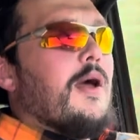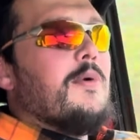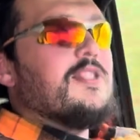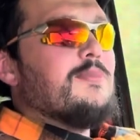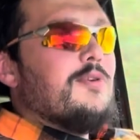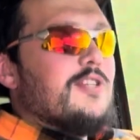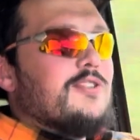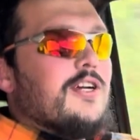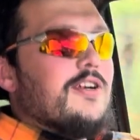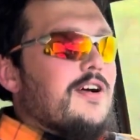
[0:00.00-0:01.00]
I went to pull the
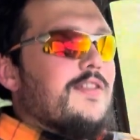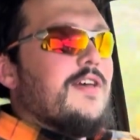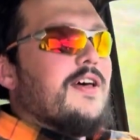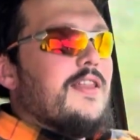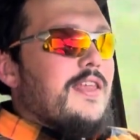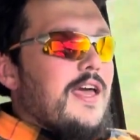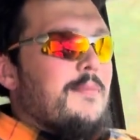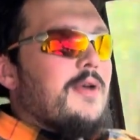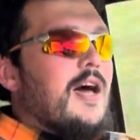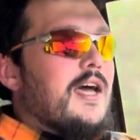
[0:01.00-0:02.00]
trigger on the
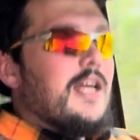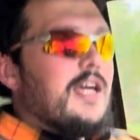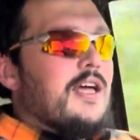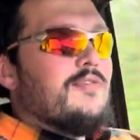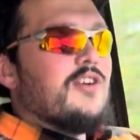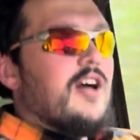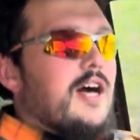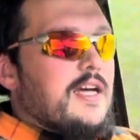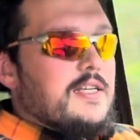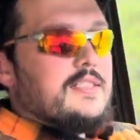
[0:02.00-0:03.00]
M9, I kind of
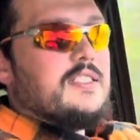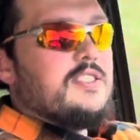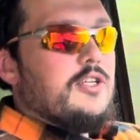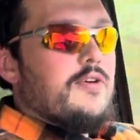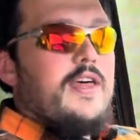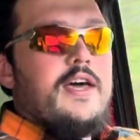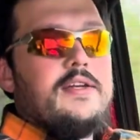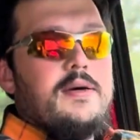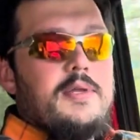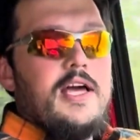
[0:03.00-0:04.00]
forgot, because it's
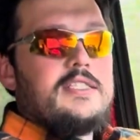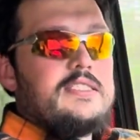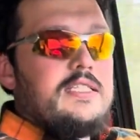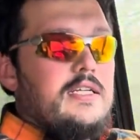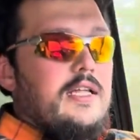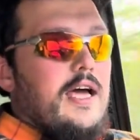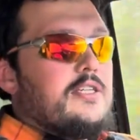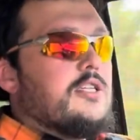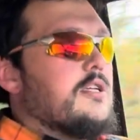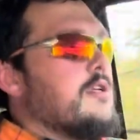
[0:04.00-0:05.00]
that double action, single
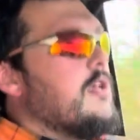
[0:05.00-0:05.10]
action.